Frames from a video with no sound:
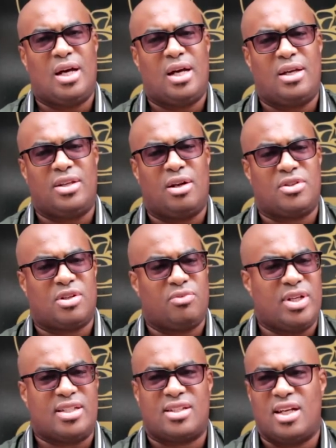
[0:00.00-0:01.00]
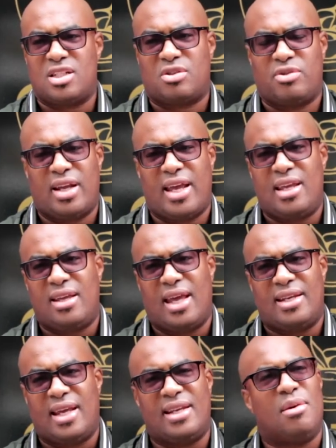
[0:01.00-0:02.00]
uh, you know, to research, create,
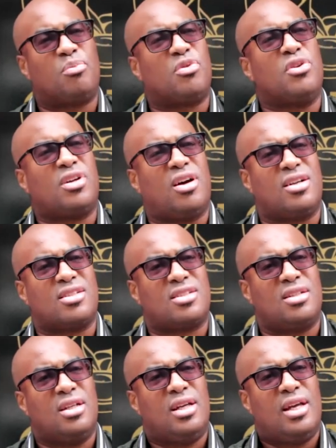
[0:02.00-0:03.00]
and, and then broadcast,